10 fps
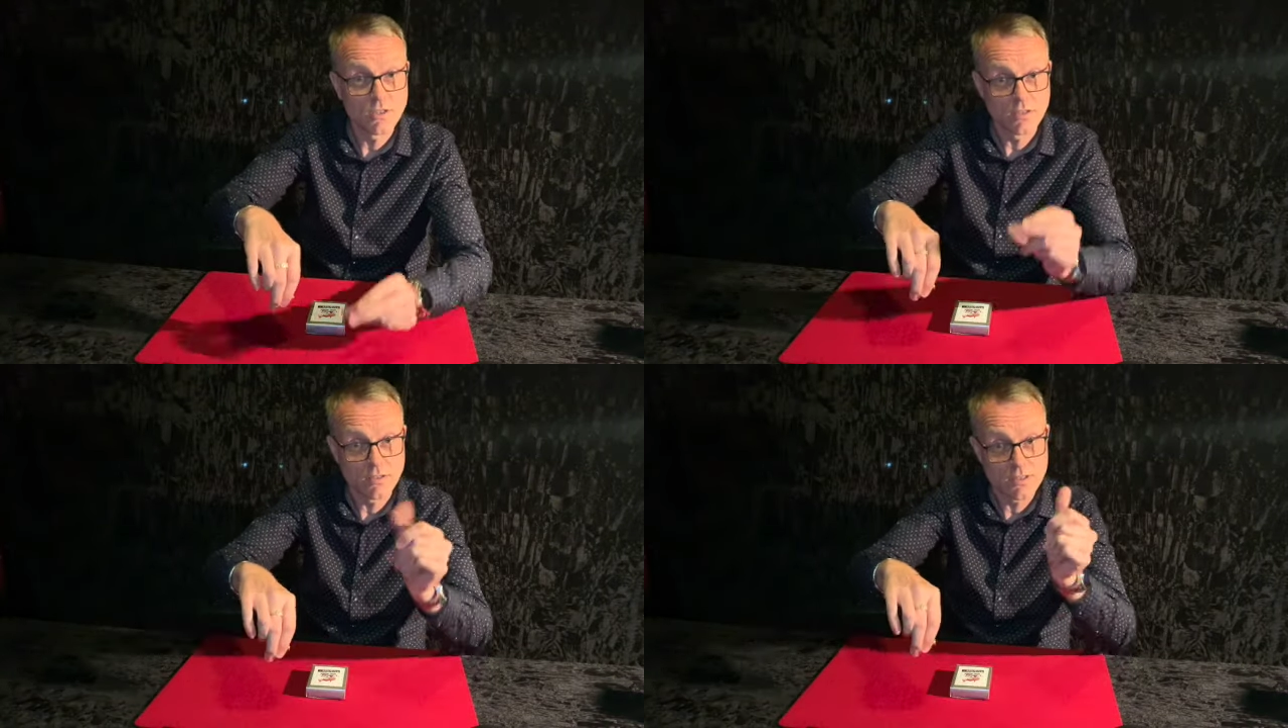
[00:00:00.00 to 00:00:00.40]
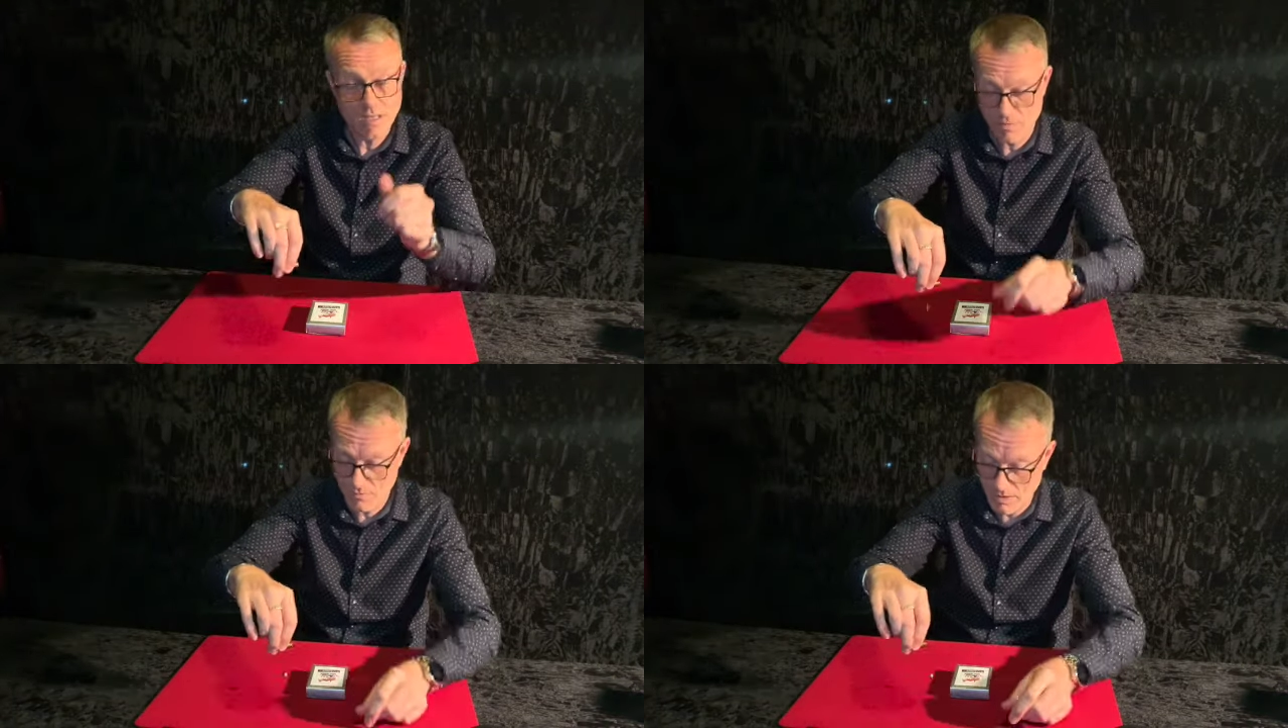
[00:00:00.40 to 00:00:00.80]
You can
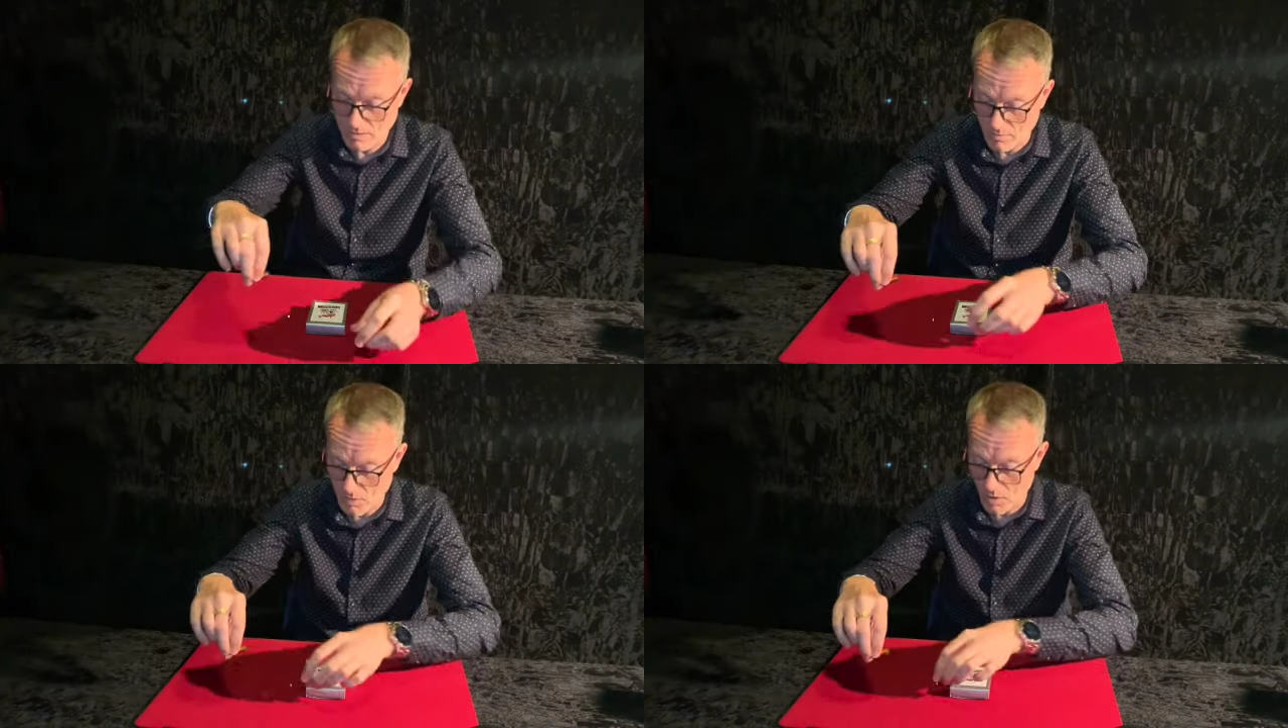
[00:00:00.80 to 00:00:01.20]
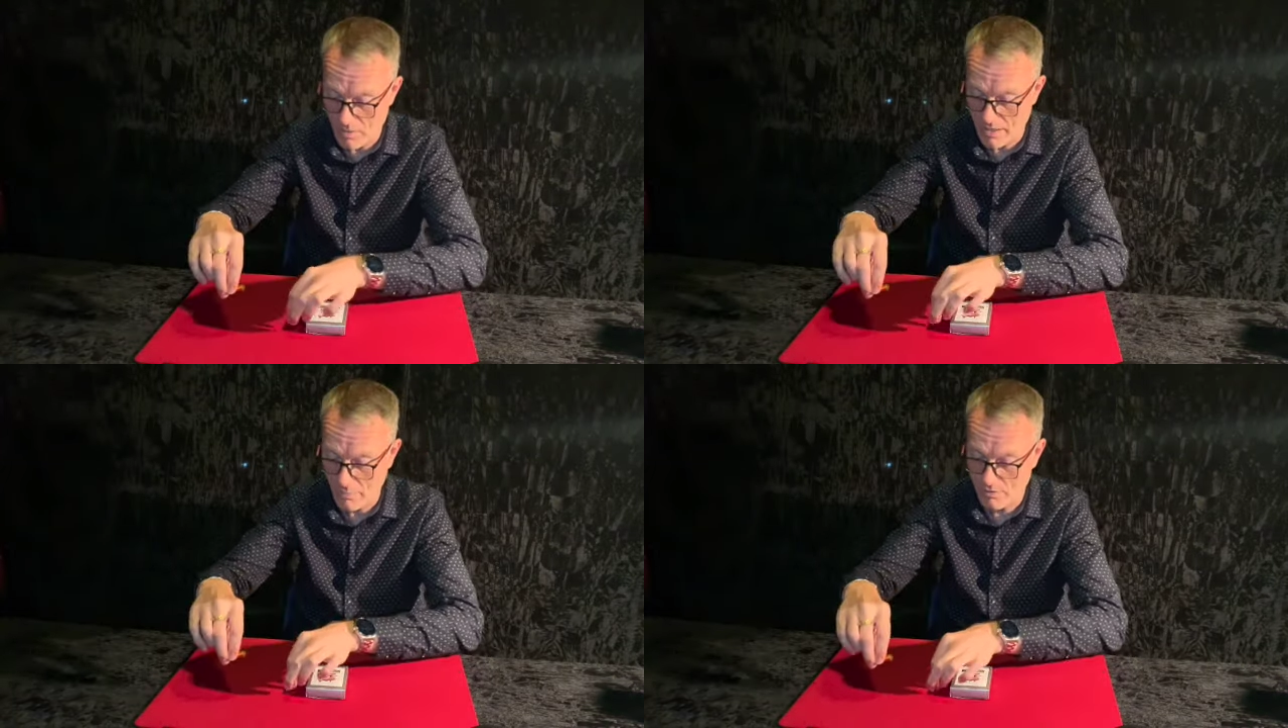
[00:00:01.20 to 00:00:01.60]
snap your fingers and the ball
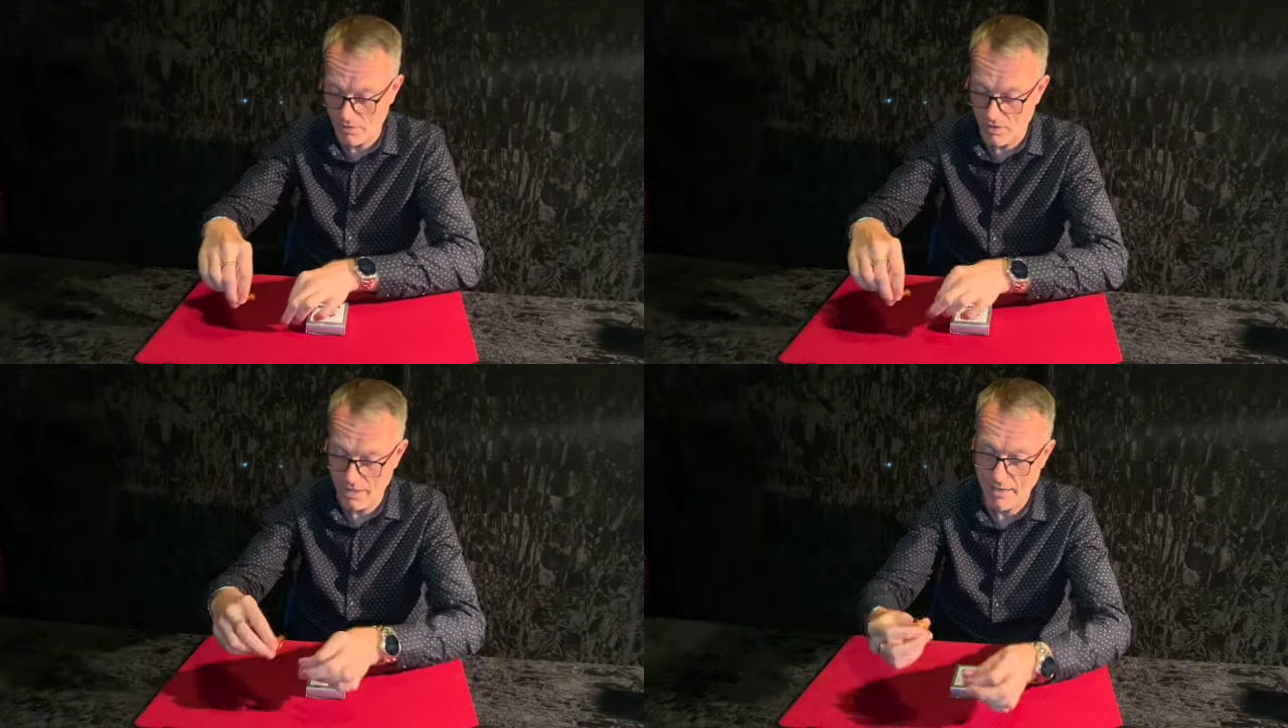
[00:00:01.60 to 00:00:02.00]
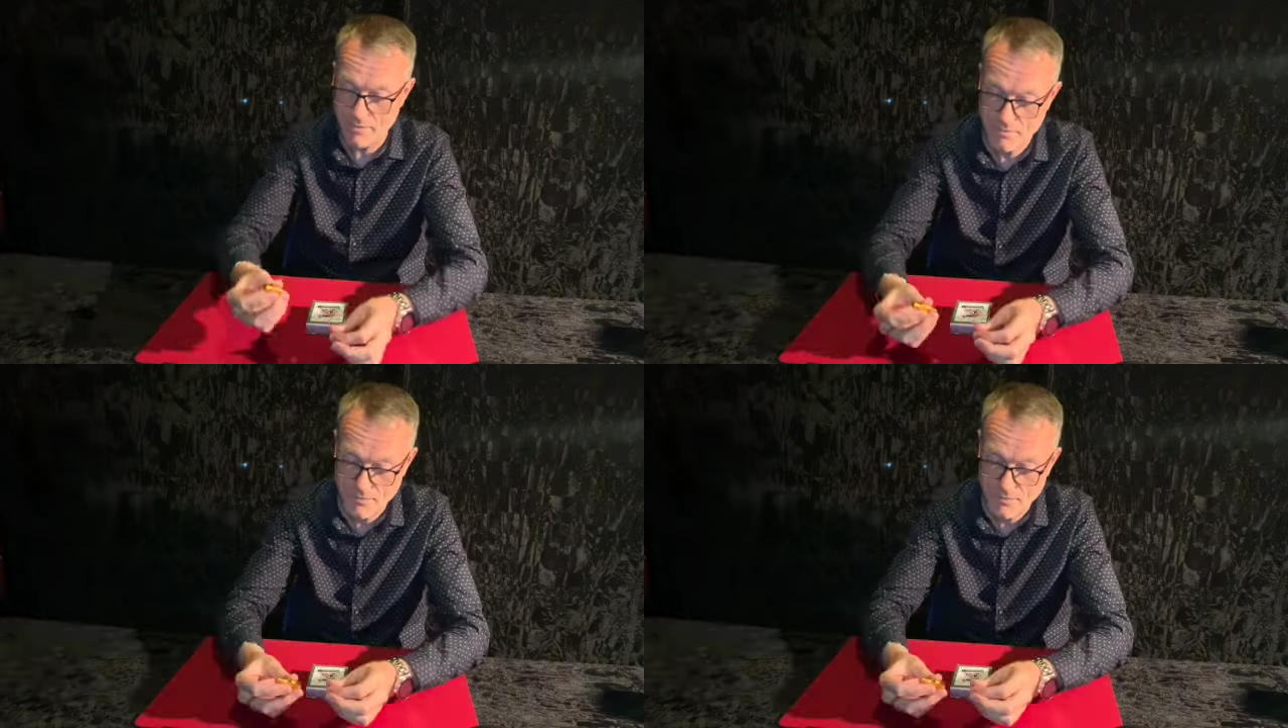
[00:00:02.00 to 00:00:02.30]
bearing will fall out.